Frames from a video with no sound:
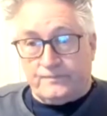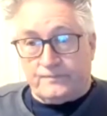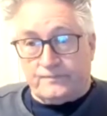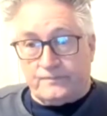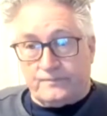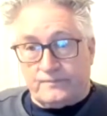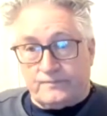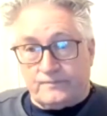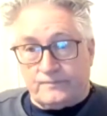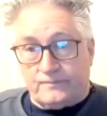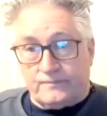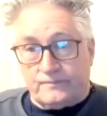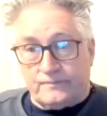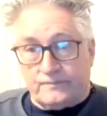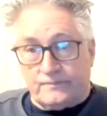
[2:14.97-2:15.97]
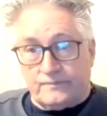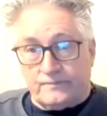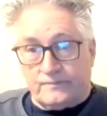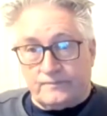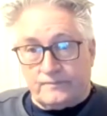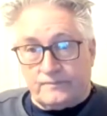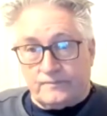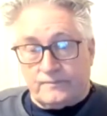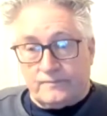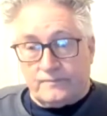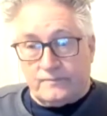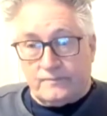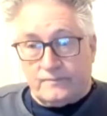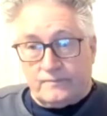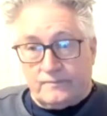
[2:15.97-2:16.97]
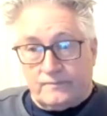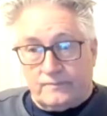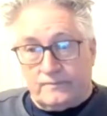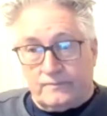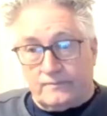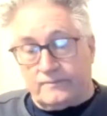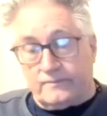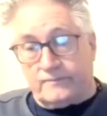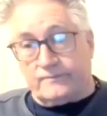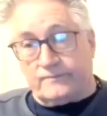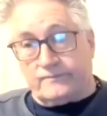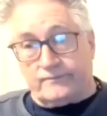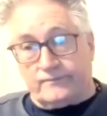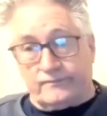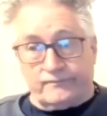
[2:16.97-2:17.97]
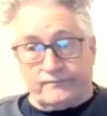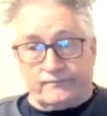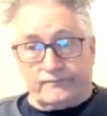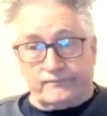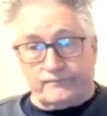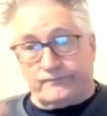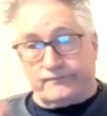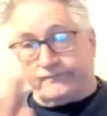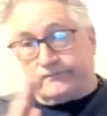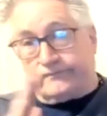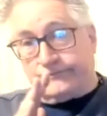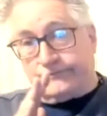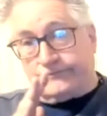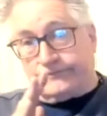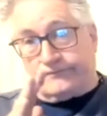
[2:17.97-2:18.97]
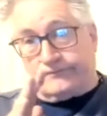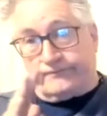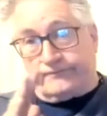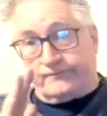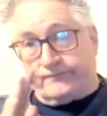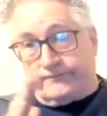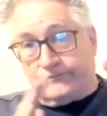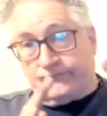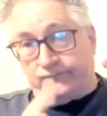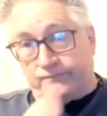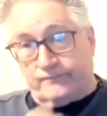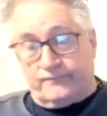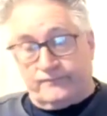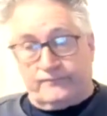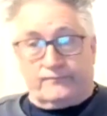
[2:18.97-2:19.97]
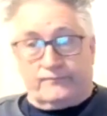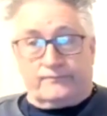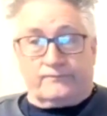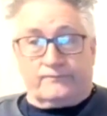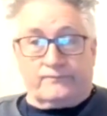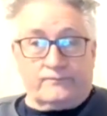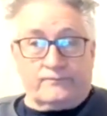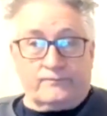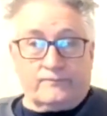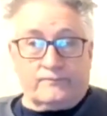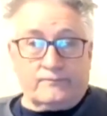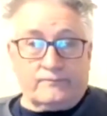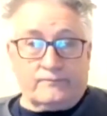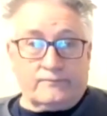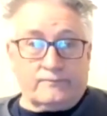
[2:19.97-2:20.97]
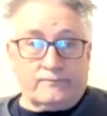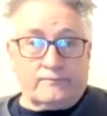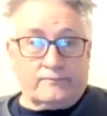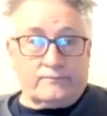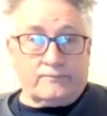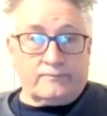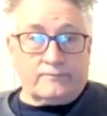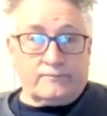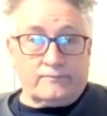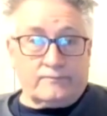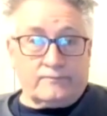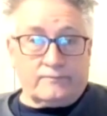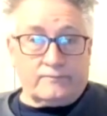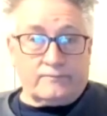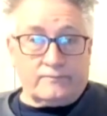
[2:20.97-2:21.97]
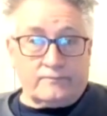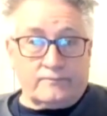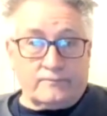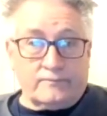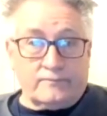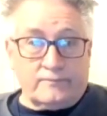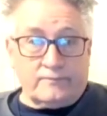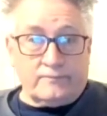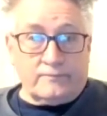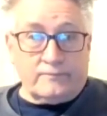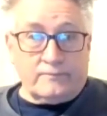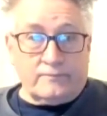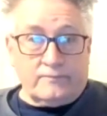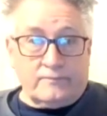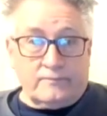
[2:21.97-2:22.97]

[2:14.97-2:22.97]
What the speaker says: This person isn't speaking.